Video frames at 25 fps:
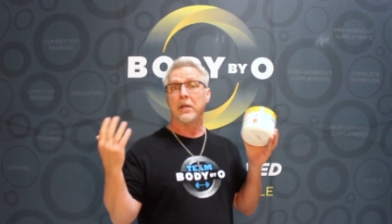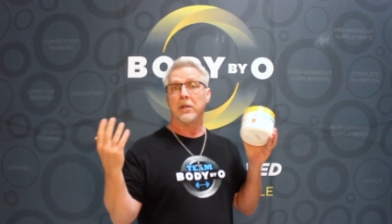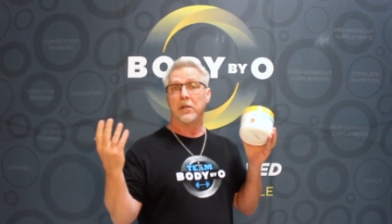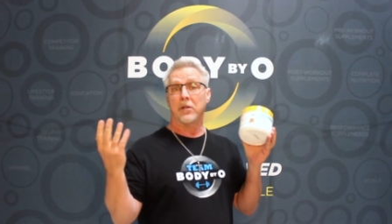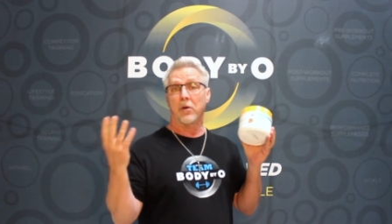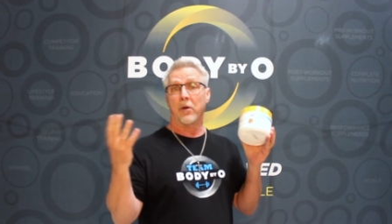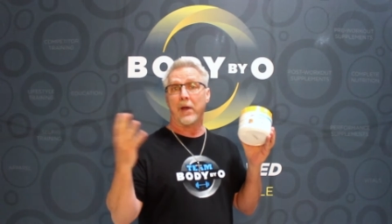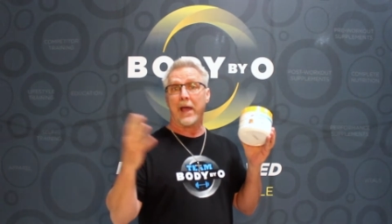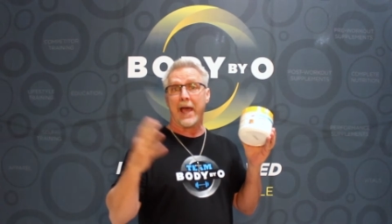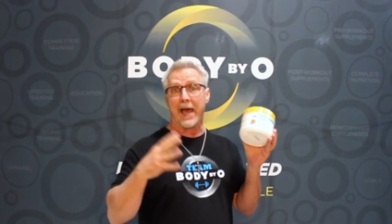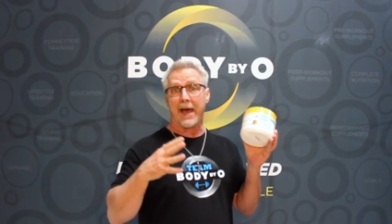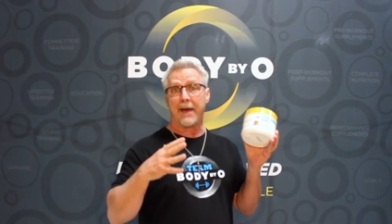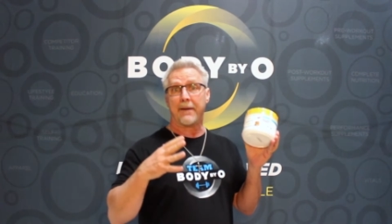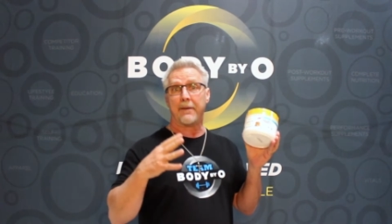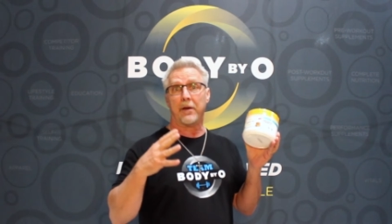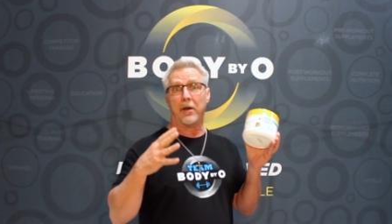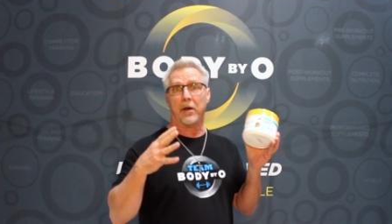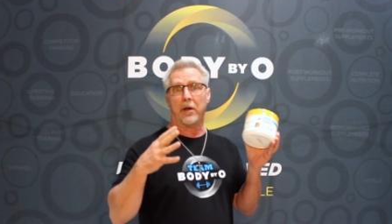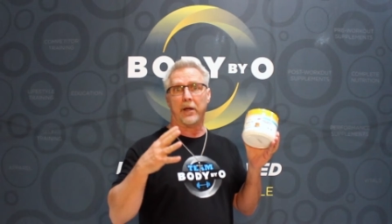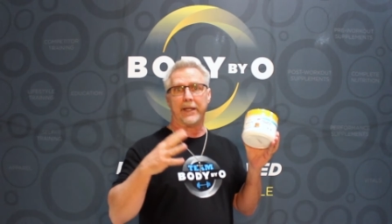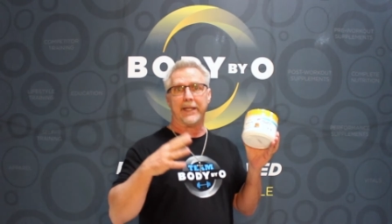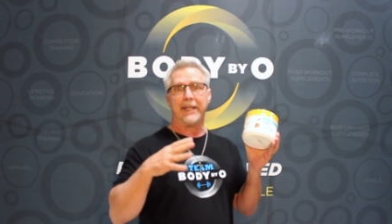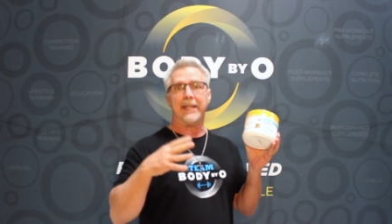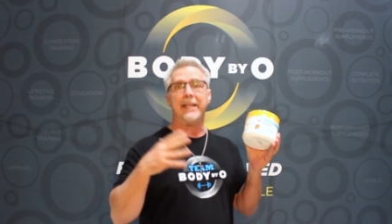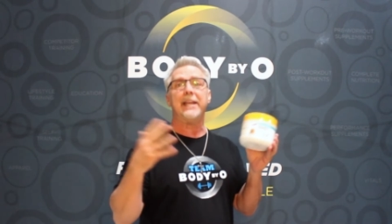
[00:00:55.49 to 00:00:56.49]
you know, ha
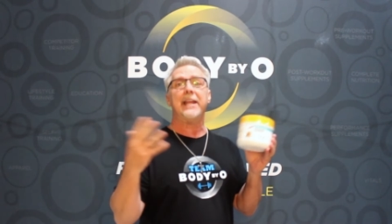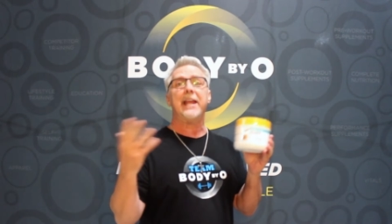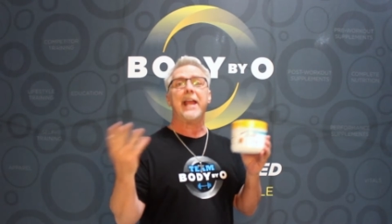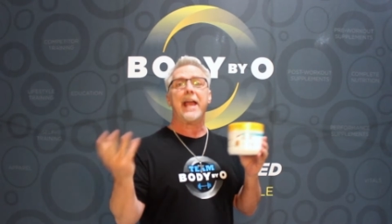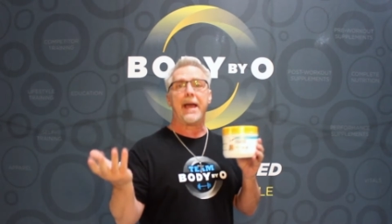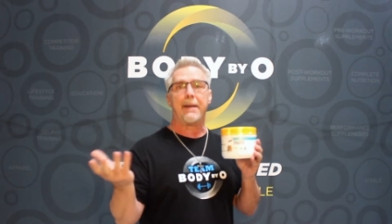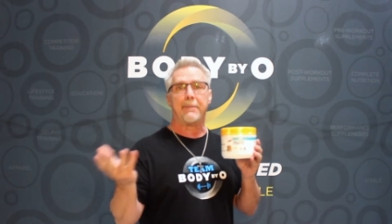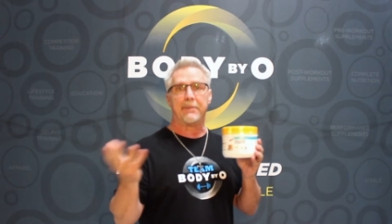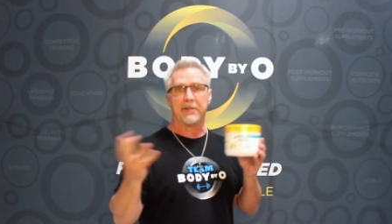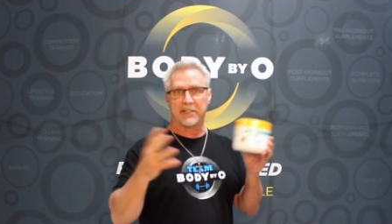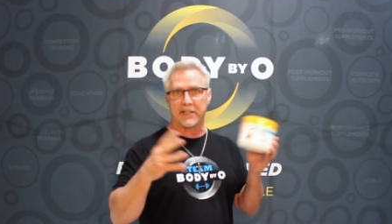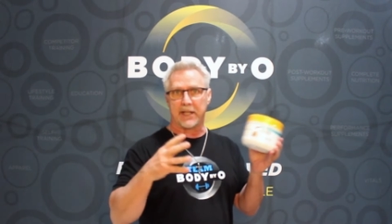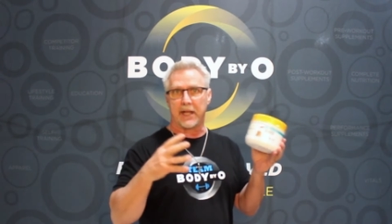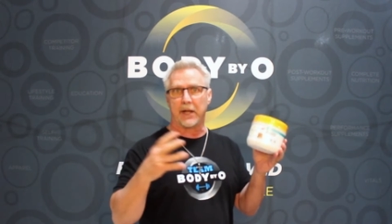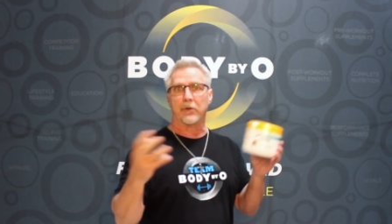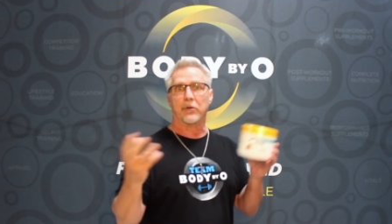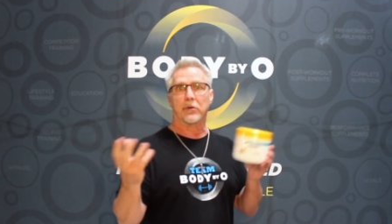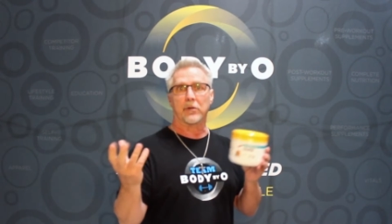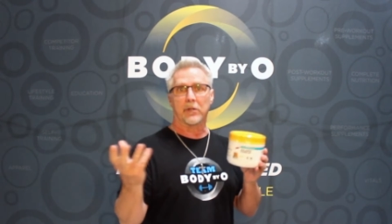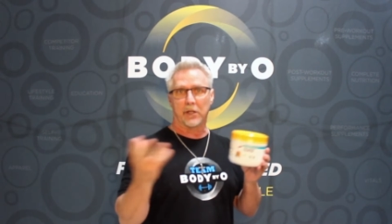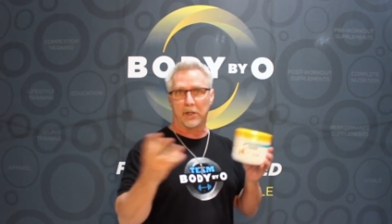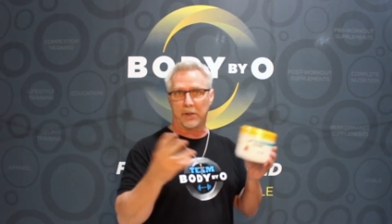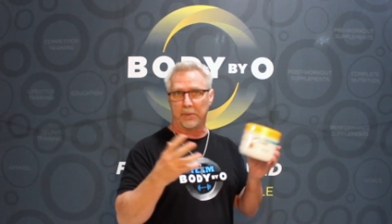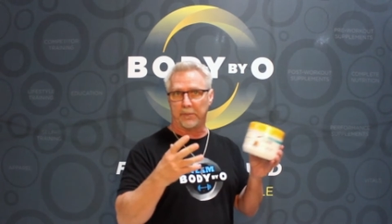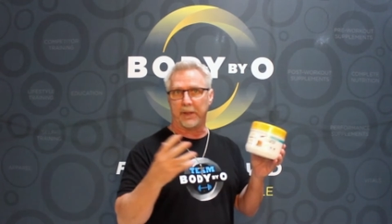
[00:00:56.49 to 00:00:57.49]
uh, eating habits that are
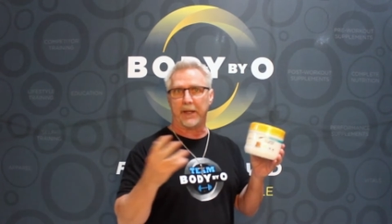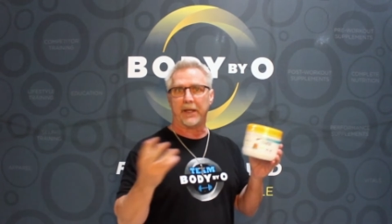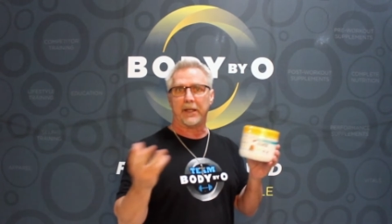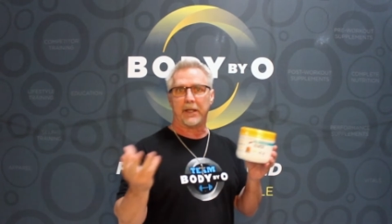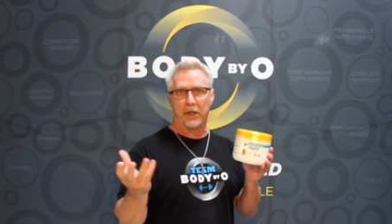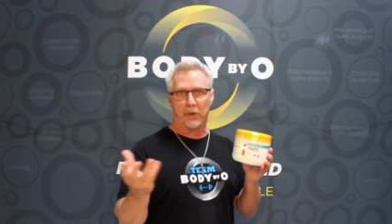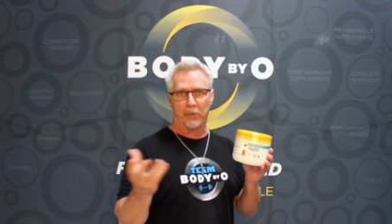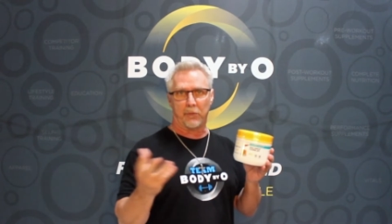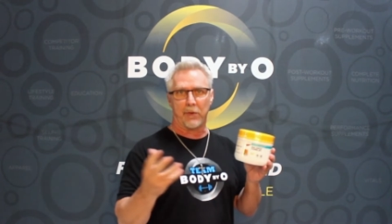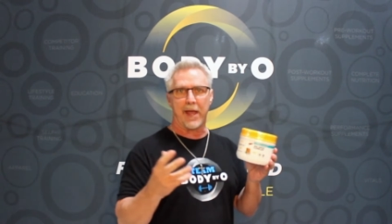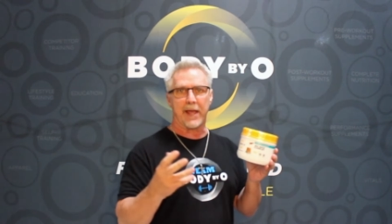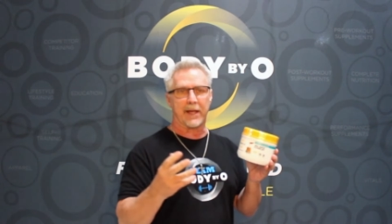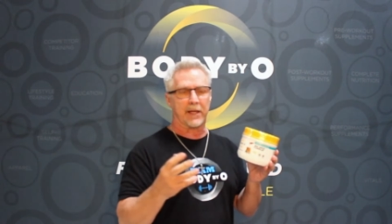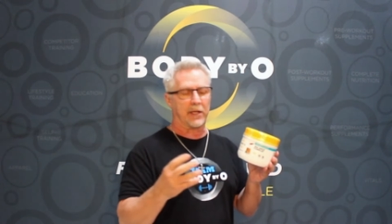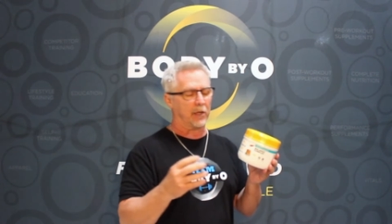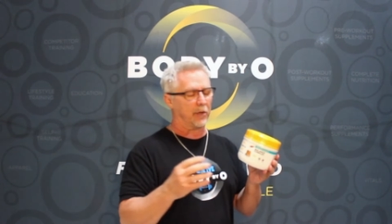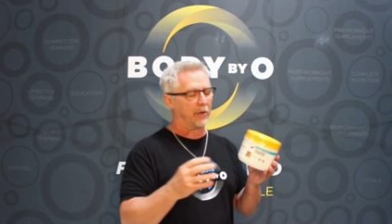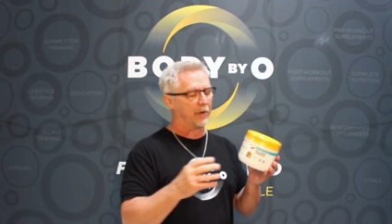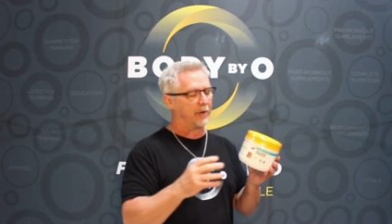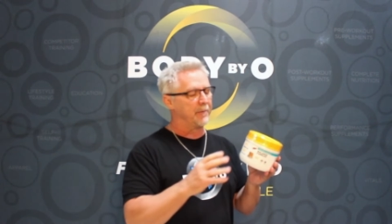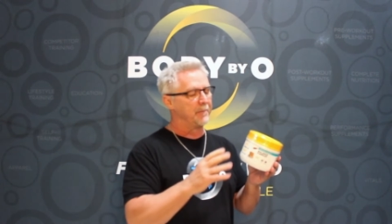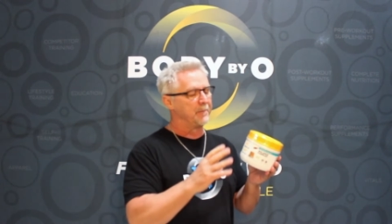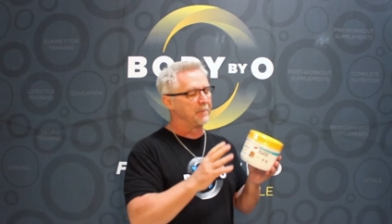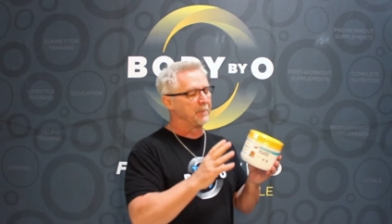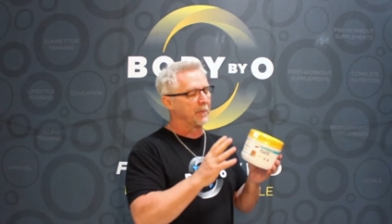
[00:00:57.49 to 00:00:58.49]
a little bit
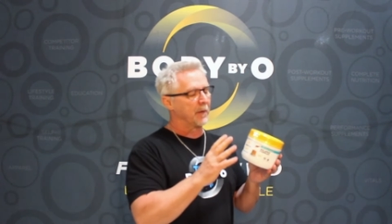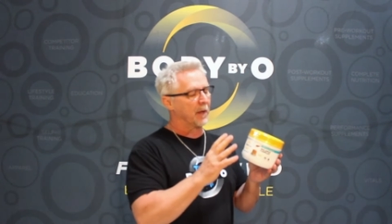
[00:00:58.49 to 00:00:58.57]
irregular.